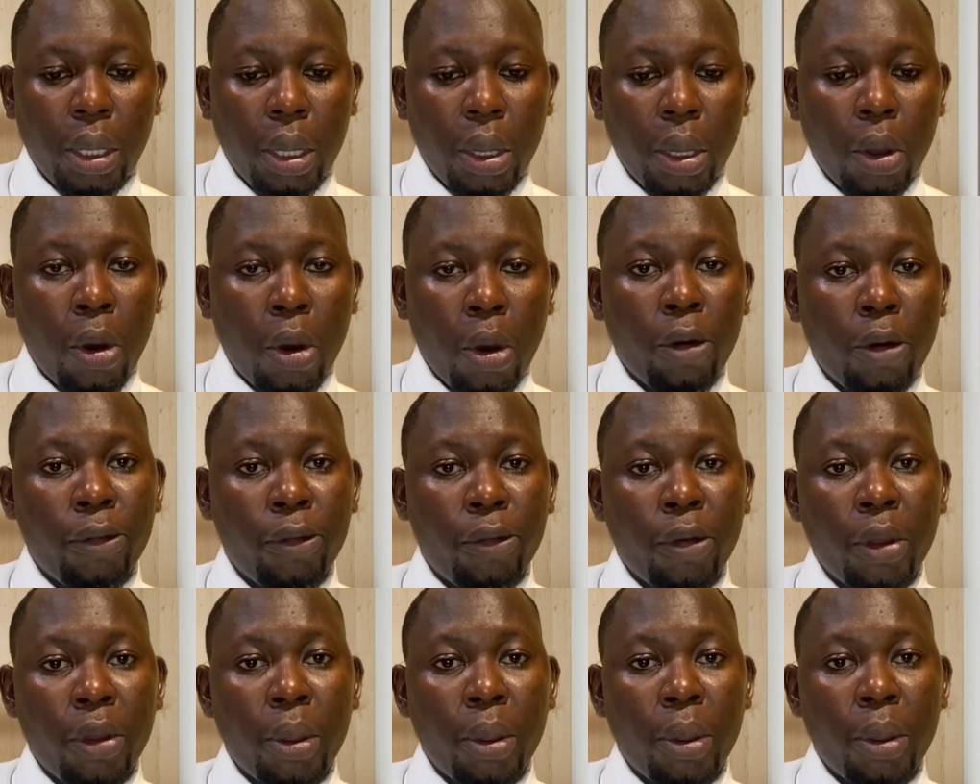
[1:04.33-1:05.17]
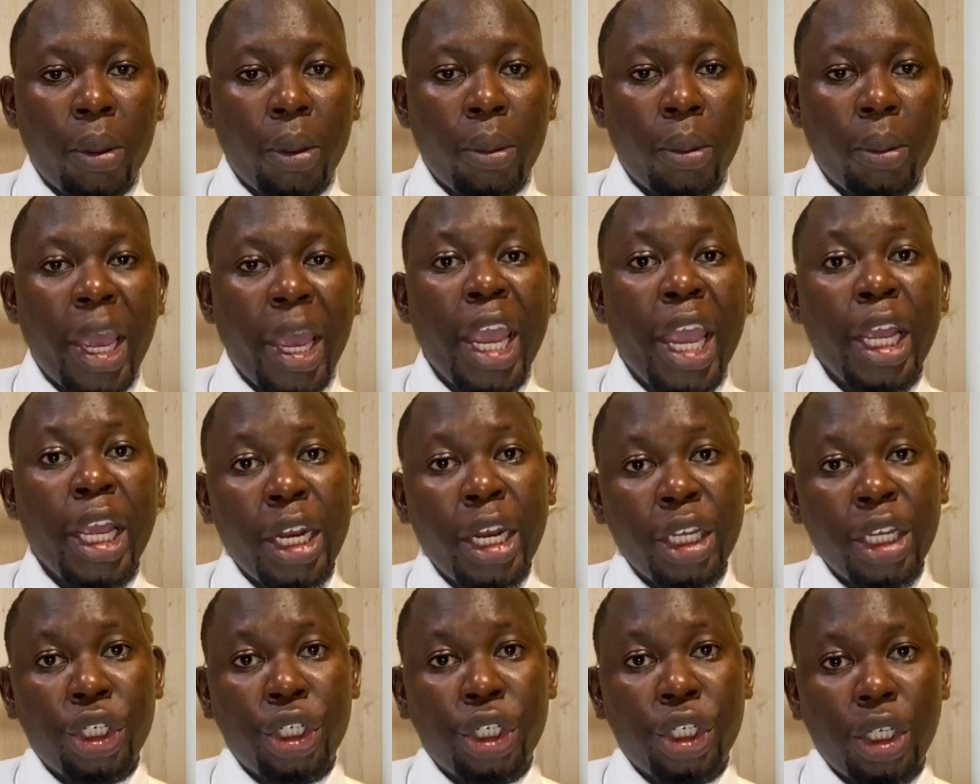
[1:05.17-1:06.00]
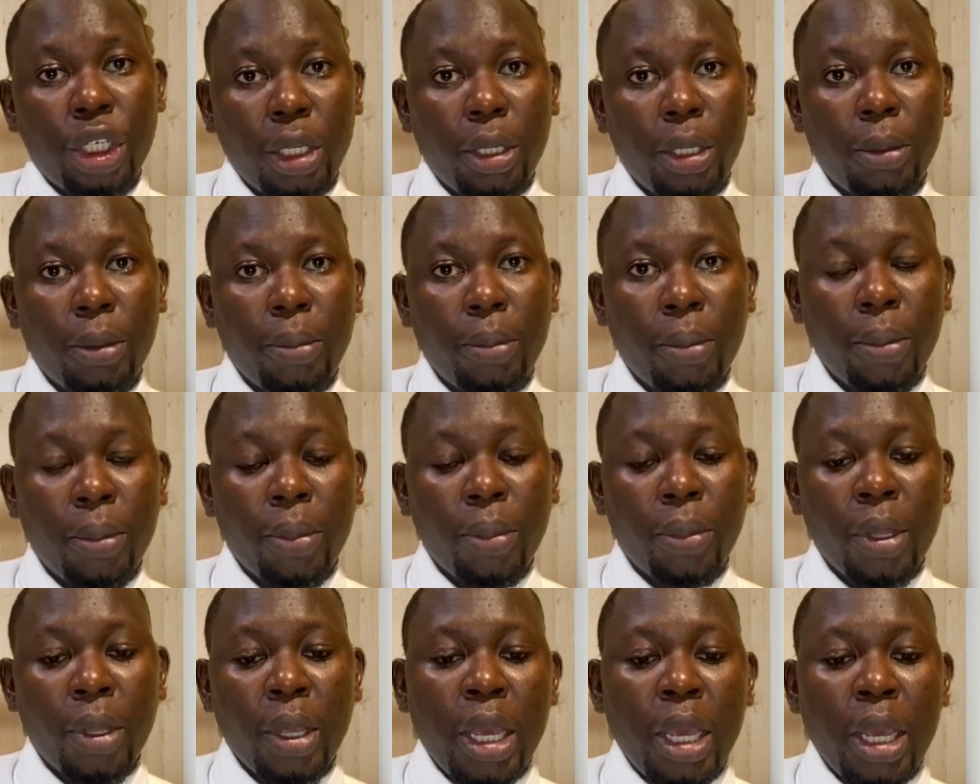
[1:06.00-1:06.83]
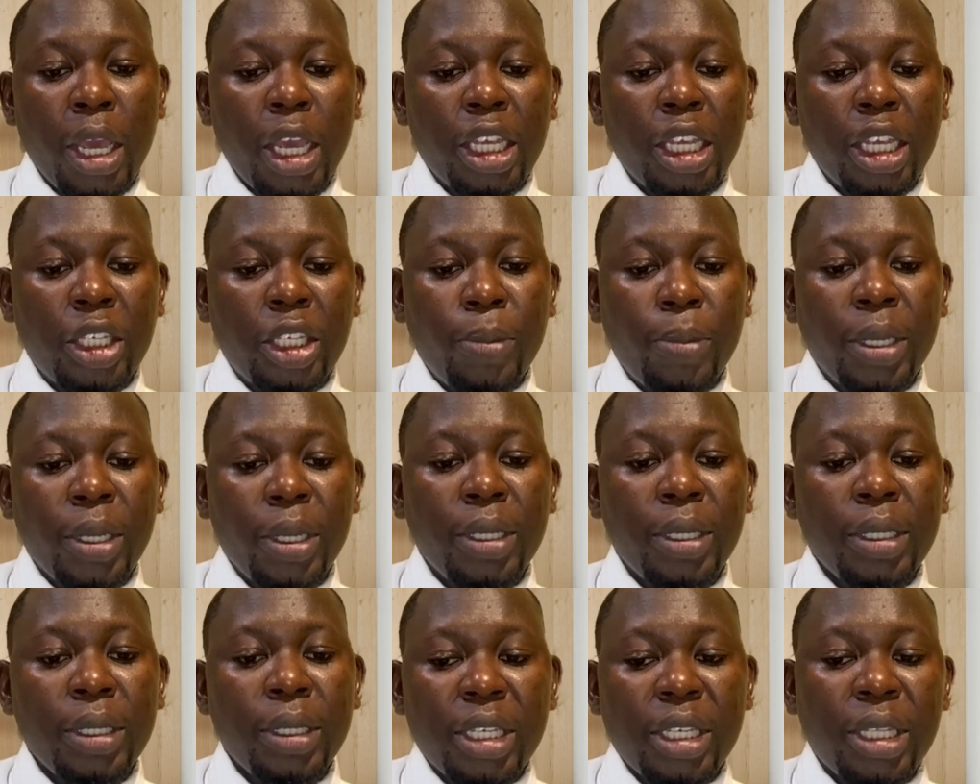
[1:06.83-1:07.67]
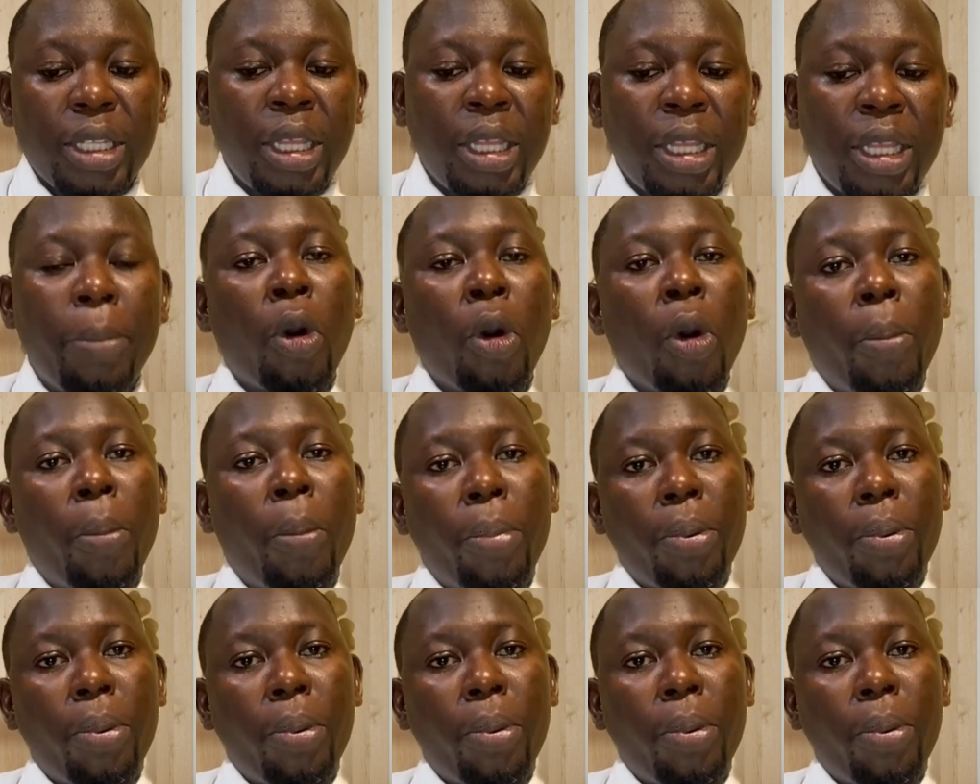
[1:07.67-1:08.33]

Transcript: of energy. It's been stepped up